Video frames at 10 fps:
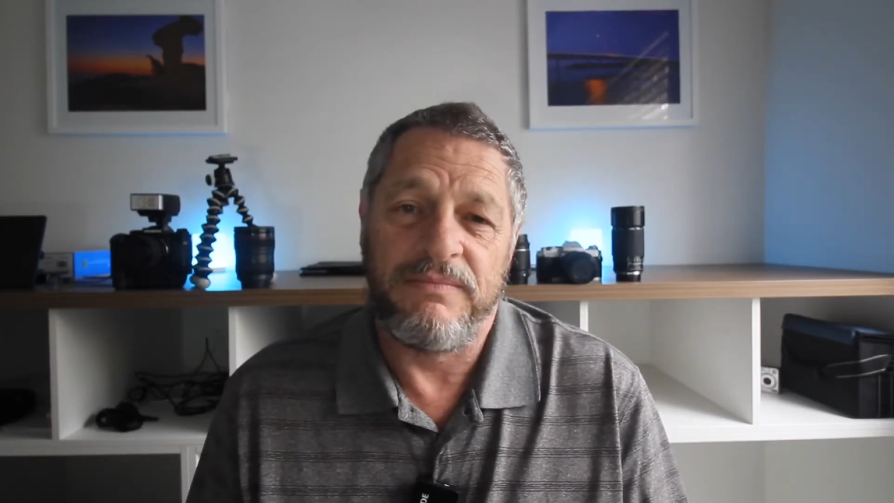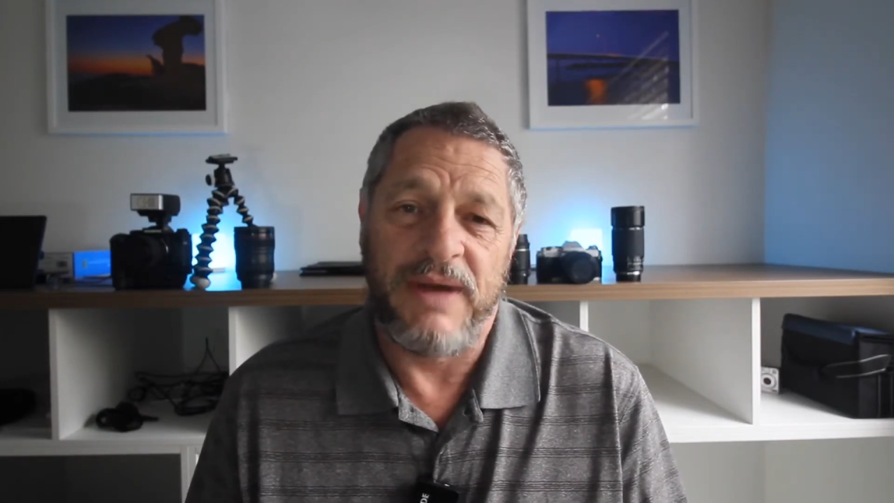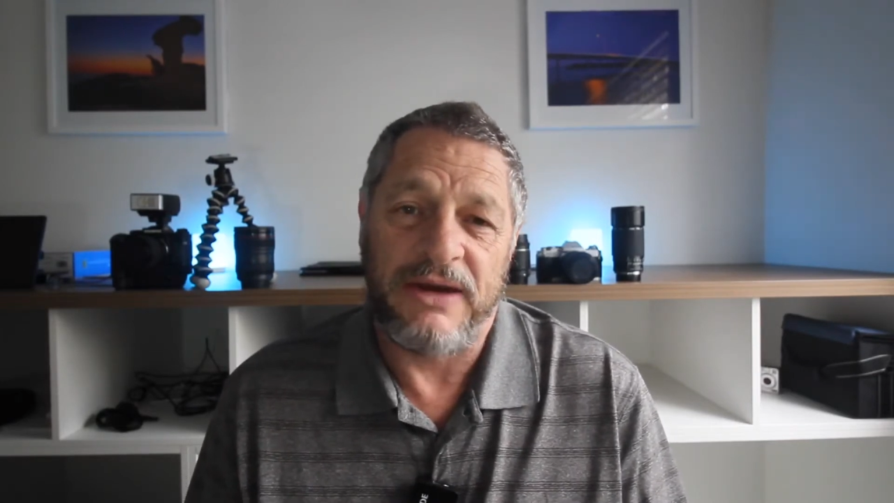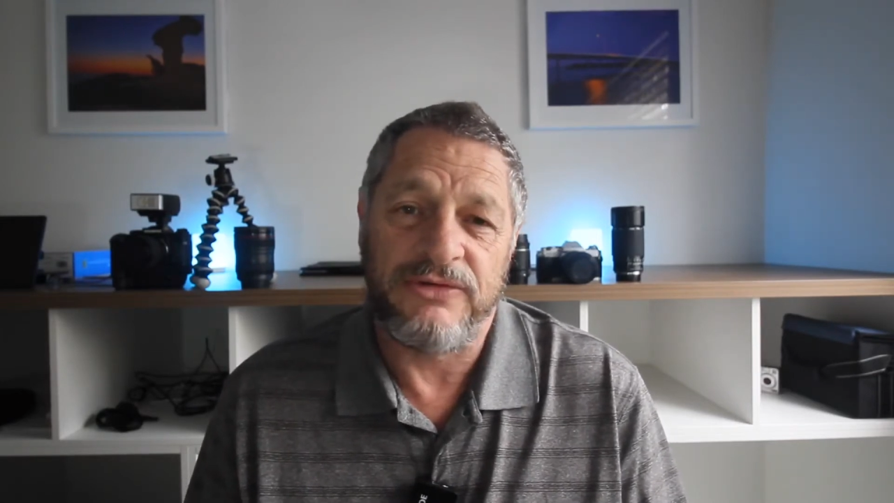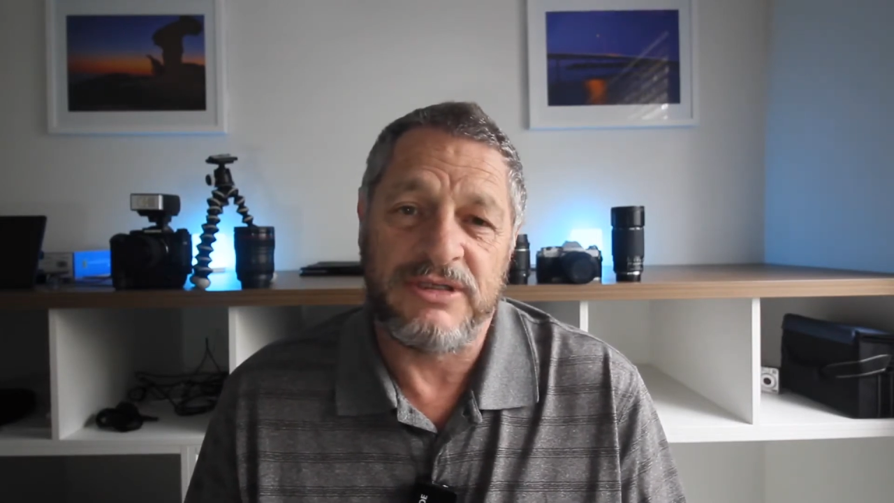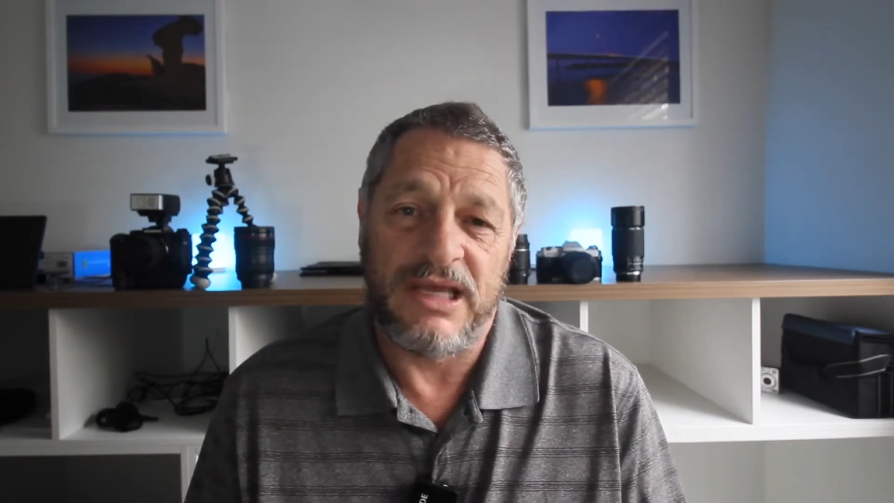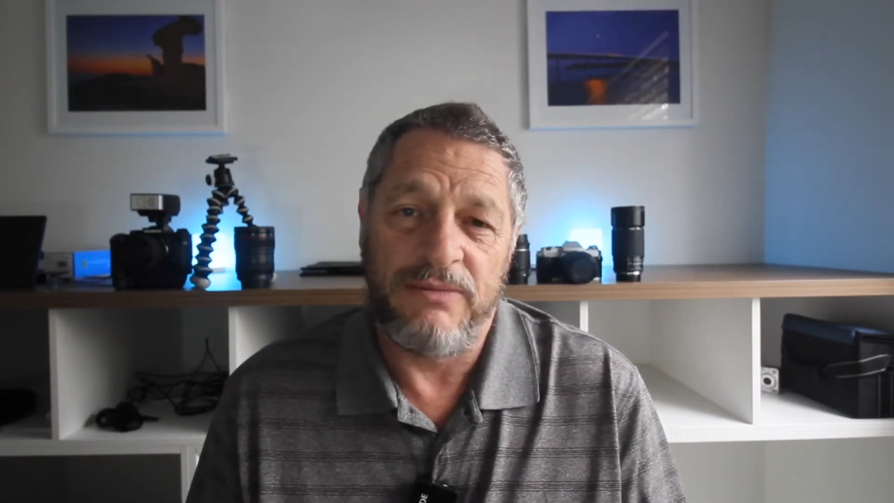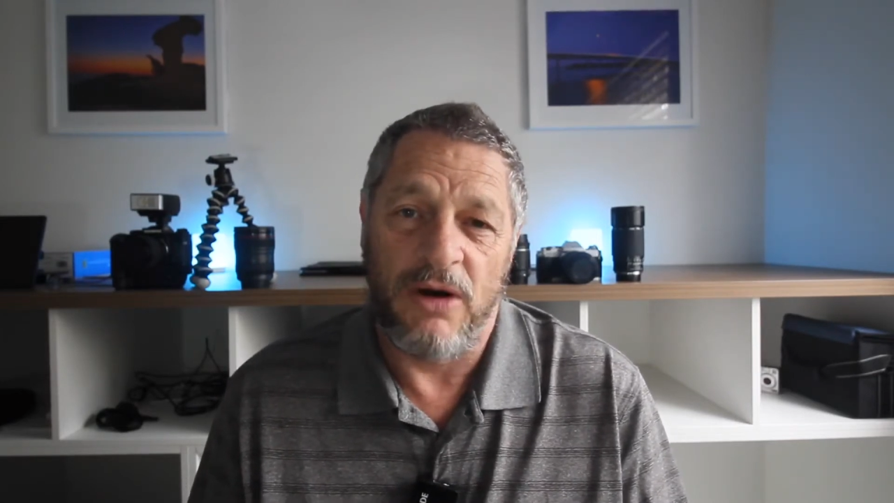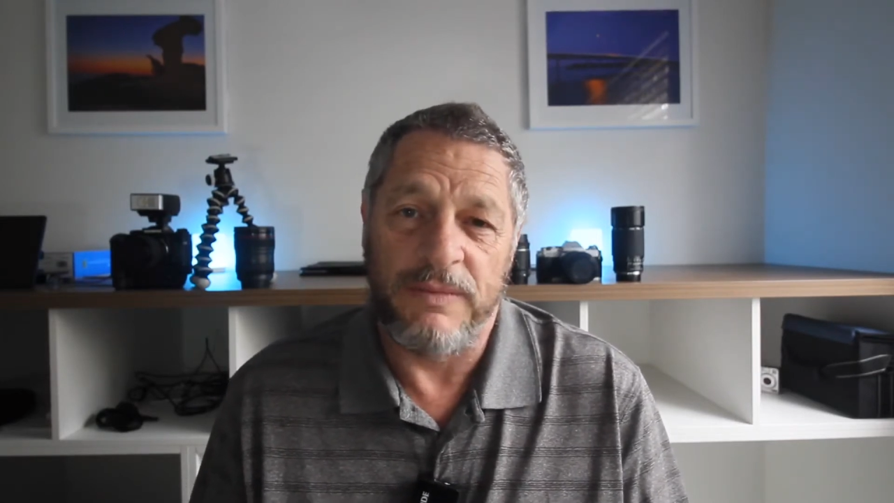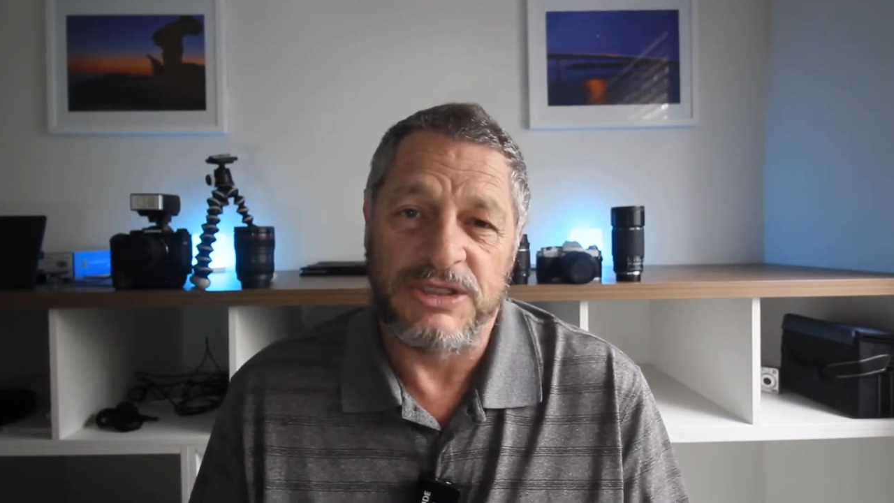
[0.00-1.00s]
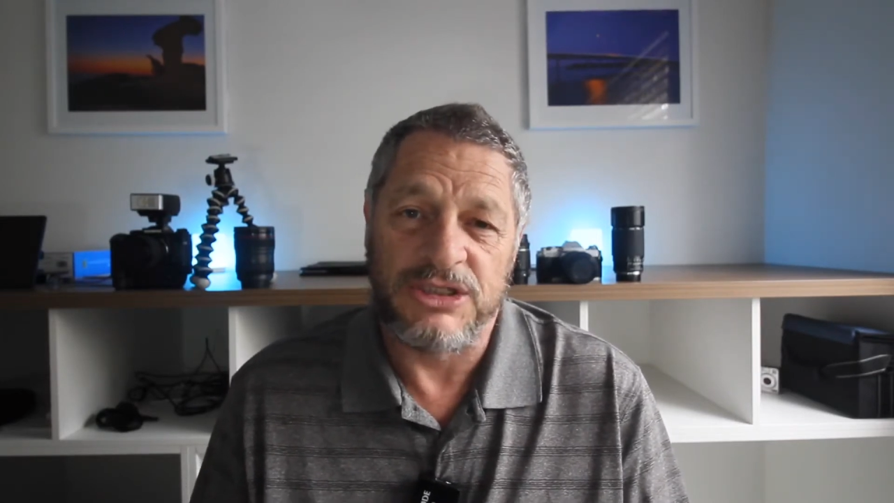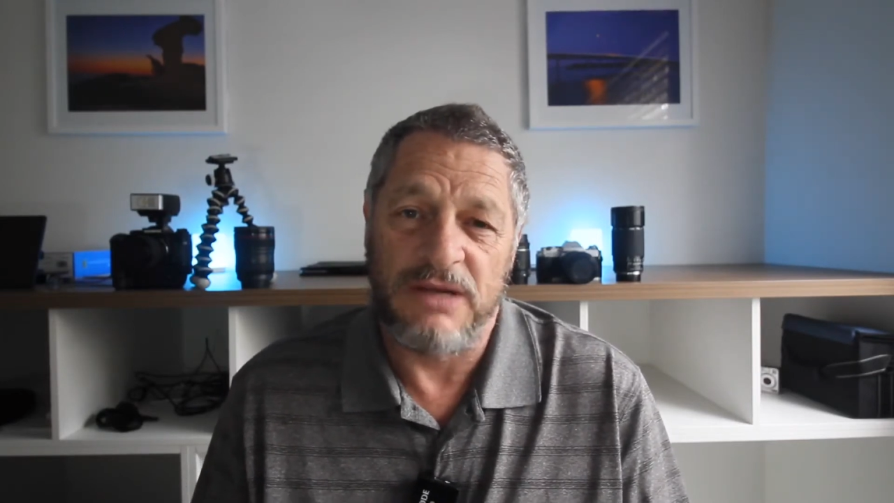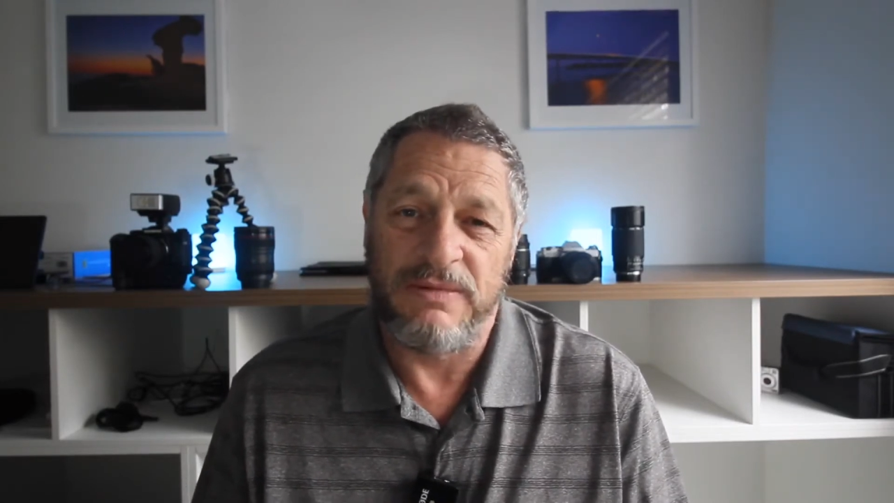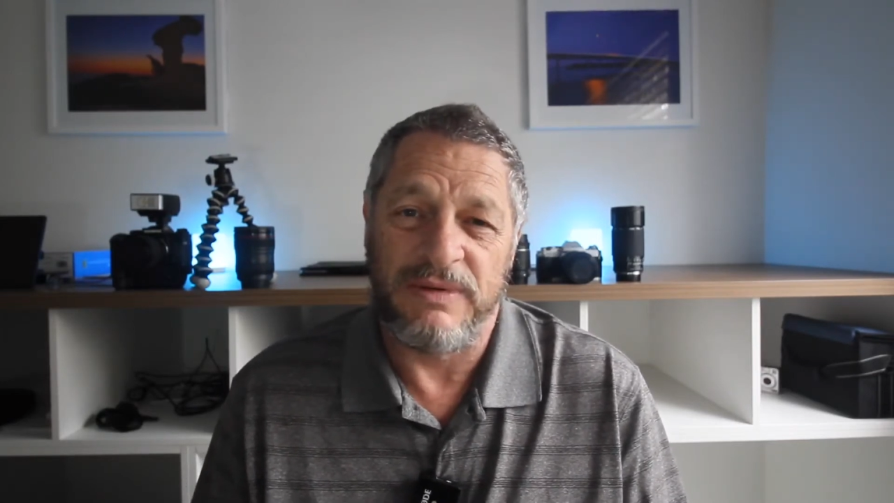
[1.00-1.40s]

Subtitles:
batteries, they might be cheaper,